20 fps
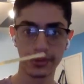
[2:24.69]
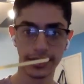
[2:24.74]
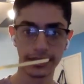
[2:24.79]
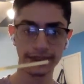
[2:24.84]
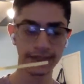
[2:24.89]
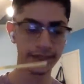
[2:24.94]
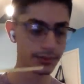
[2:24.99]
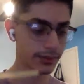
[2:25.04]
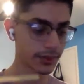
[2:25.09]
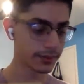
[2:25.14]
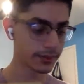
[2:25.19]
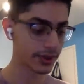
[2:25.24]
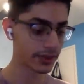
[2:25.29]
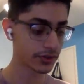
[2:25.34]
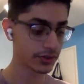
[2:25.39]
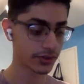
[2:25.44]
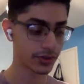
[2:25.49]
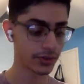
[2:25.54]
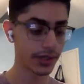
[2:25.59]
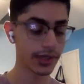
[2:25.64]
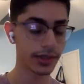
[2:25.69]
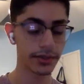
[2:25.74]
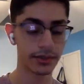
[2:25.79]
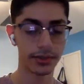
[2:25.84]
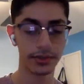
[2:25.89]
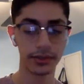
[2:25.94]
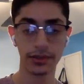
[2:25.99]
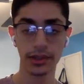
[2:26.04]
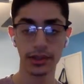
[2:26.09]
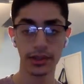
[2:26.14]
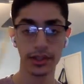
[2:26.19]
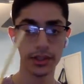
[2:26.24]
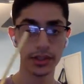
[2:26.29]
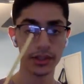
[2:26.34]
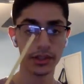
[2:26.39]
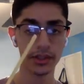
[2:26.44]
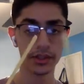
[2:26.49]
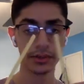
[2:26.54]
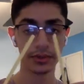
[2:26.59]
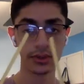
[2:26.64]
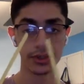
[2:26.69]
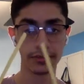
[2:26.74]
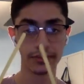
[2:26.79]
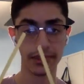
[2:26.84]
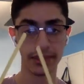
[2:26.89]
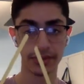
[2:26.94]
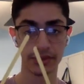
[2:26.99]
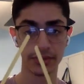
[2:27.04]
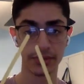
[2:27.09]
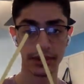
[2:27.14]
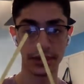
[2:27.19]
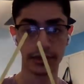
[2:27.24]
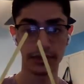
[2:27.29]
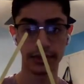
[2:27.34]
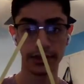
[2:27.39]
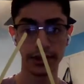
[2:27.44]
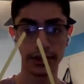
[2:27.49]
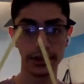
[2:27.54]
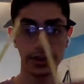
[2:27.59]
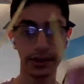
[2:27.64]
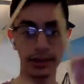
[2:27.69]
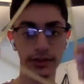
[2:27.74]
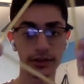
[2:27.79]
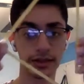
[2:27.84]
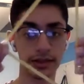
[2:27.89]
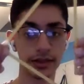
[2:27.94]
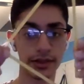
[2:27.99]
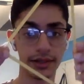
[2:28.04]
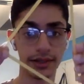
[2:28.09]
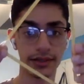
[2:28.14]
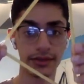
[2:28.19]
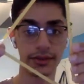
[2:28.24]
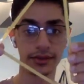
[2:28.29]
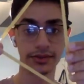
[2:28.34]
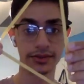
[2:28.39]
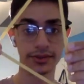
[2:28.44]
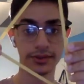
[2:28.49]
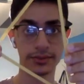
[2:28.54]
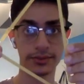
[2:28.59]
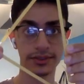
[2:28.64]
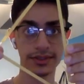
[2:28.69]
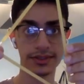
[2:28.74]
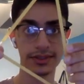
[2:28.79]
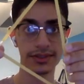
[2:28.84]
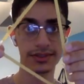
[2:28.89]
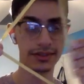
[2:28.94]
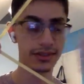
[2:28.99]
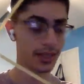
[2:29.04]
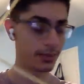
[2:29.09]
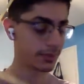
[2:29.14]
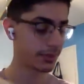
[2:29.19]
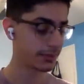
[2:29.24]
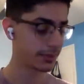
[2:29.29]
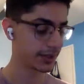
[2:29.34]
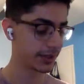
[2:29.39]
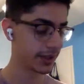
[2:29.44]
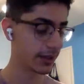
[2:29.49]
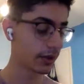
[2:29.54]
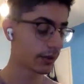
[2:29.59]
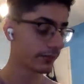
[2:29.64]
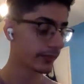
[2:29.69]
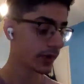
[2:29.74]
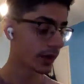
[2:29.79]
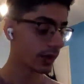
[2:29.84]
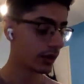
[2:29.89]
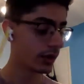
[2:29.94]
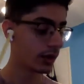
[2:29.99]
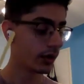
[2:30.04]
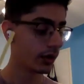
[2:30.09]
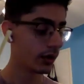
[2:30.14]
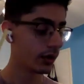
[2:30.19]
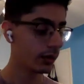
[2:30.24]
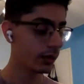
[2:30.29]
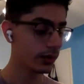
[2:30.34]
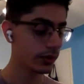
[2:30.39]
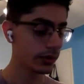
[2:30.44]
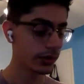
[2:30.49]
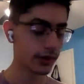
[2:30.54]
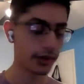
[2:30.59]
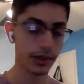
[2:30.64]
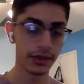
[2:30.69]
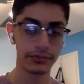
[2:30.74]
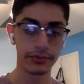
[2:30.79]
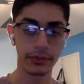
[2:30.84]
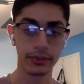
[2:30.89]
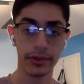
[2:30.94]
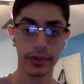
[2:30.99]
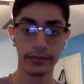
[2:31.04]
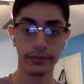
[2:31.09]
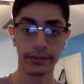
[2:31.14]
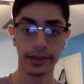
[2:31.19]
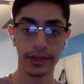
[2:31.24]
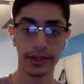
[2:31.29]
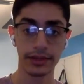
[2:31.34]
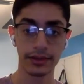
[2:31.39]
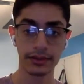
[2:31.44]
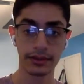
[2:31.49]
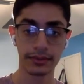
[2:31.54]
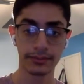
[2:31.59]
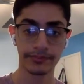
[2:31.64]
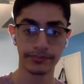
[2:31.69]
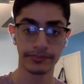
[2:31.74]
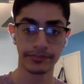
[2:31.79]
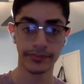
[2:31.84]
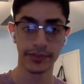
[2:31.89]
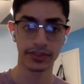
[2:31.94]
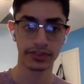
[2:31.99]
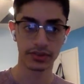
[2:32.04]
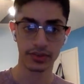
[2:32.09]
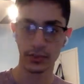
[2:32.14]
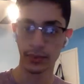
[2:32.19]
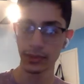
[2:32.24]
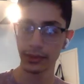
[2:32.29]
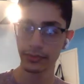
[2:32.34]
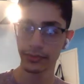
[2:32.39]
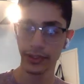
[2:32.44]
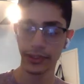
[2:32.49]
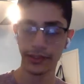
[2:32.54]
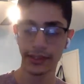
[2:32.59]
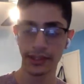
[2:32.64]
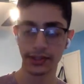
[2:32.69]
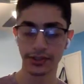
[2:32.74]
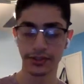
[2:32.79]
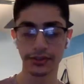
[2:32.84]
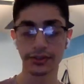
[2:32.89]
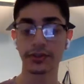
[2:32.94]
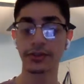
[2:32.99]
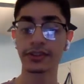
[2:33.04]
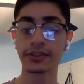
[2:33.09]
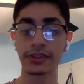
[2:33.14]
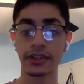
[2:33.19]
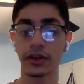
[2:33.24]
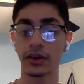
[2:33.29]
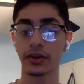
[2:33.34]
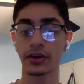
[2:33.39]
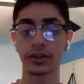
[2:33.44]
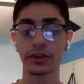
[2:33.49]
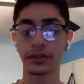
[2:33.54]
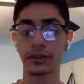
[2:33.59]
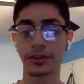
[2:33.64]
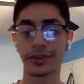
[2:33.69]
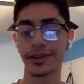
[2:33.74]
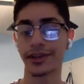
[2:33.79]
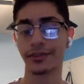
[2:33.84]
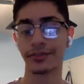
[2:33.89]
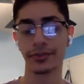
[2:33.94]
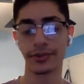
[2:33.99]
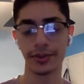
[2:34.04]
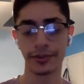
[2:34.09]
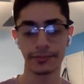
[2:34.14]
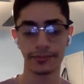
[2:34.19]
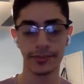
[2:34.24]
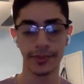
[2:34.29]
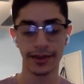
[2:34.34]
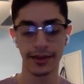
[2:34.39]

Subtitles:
Let's say you want to make a triangle. You can make a triangle here, connect those 2 pieces, tape them together. Or if you want to make a square foundation, so this is all in your creative freedom.